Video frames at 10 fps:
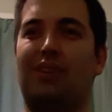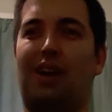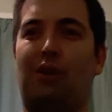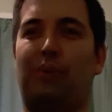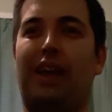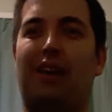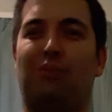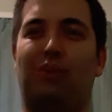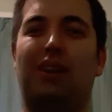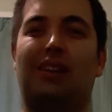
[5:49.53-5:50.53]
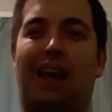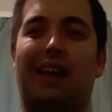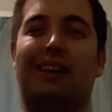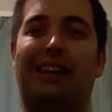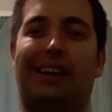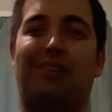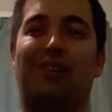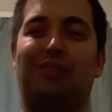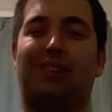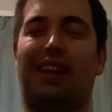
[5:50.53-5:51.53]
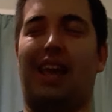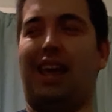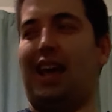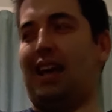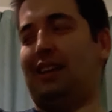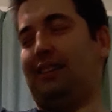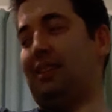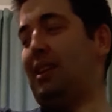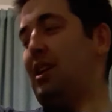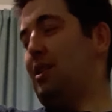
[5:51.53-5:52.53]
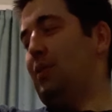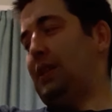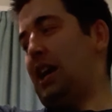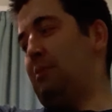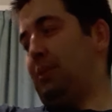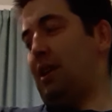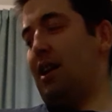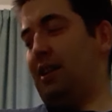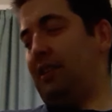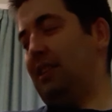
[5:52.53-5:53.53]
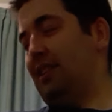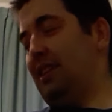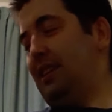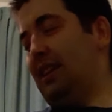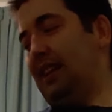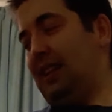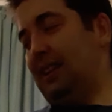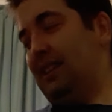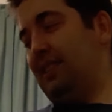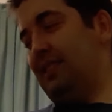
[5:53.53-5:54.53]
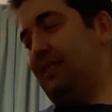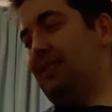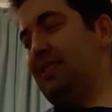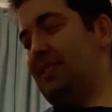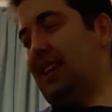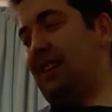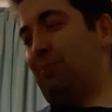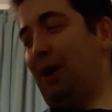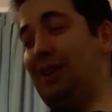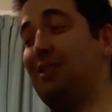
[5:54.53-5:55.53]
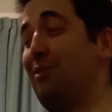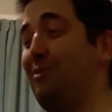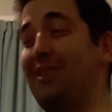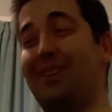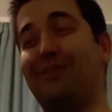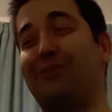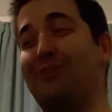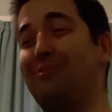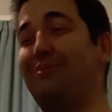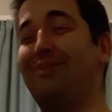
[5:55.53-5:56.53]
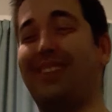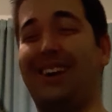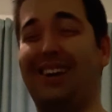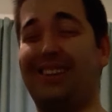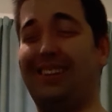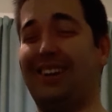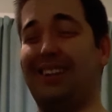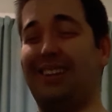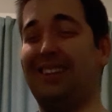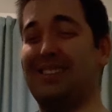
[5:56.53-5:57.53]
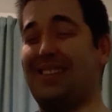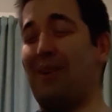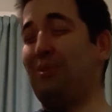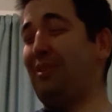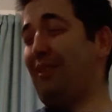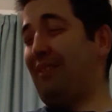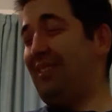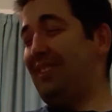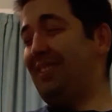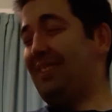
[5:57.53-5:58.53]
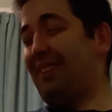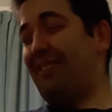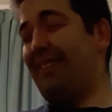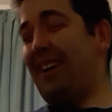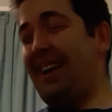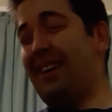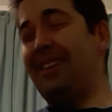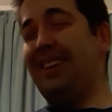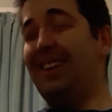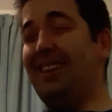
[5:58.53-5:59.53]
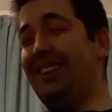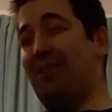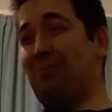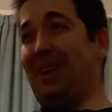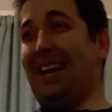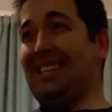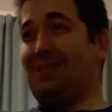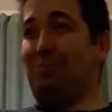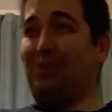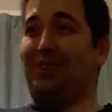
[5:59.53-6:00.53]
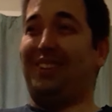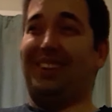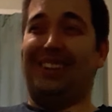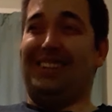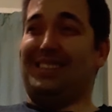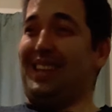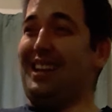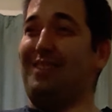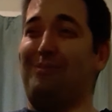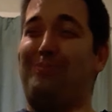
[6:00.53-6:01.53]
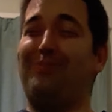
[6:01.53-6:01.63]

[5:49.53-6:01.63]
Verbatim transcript: away winning handily here now today, and with the help of God, it'll the boys coming down from I I think it's down their their uh, their base, but it'll send them